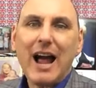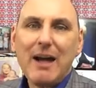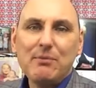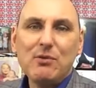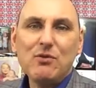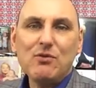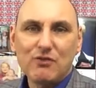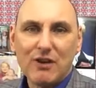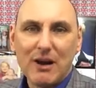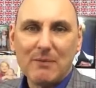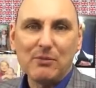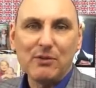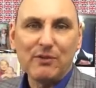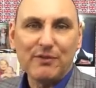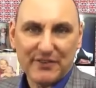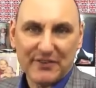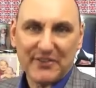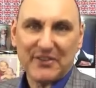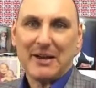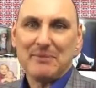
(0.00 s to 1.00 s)
apple crumble
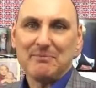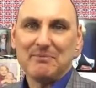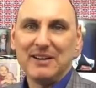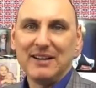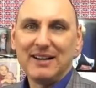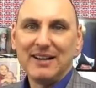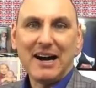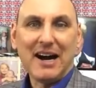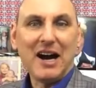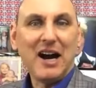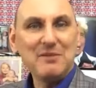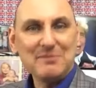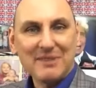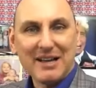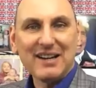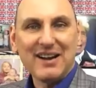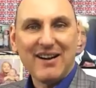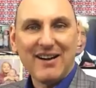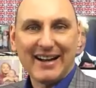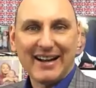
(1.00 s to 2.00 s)
for them. I hope
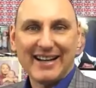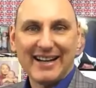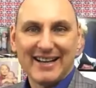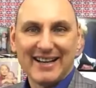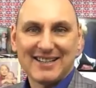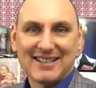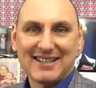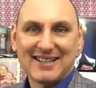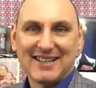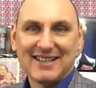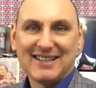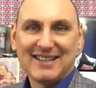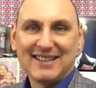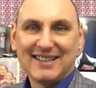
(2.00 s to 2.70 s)
they like it.